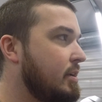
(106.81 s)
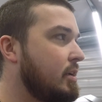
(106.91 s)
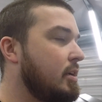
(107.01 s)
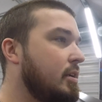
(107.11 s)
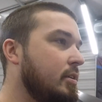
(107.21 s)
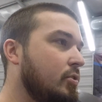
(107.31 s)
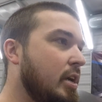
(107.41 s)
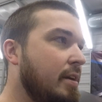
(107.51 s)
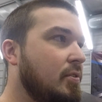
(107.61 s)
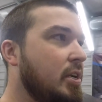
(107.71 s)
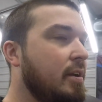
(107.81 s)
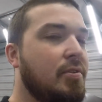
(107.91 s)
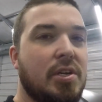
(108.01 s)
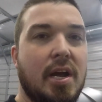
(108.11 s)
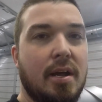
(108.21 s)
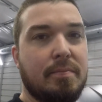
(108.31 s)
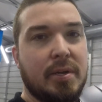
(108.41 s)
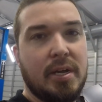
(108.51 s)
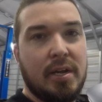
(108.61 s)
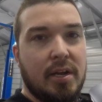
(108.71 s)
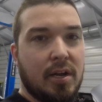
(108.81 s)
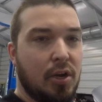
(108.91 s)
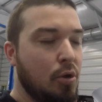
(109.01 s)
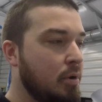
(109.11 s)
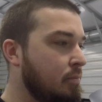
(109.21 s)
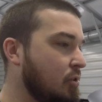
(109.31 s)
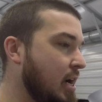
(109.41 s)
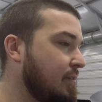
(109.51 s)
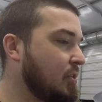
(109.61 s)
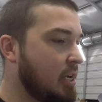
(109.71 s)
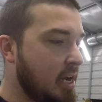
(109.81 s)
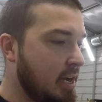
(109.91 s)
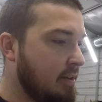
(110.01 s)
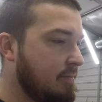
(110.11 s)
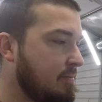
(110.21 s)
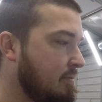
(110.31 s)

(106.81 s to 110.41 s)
drive shaft shop, aluminum drive shaft,